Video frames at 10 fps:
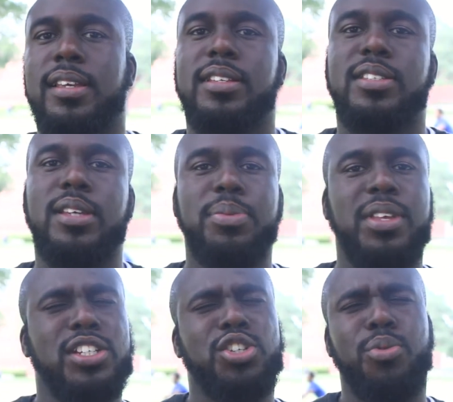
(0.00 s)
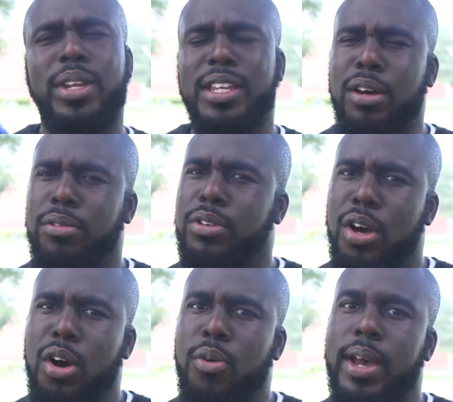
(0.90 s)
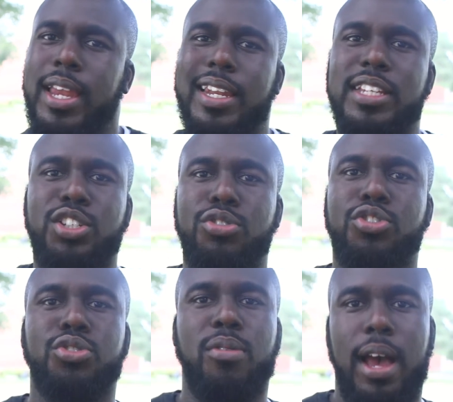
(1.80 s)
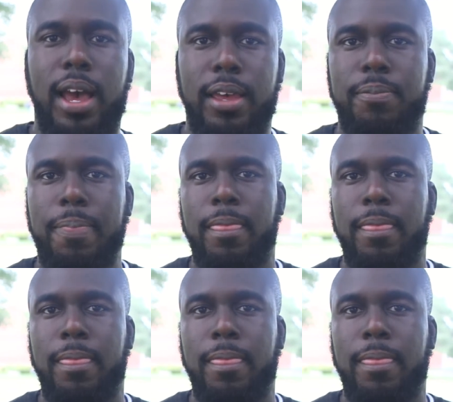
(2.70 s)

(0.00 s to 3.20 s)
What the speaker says: some things you really don't know unless you try.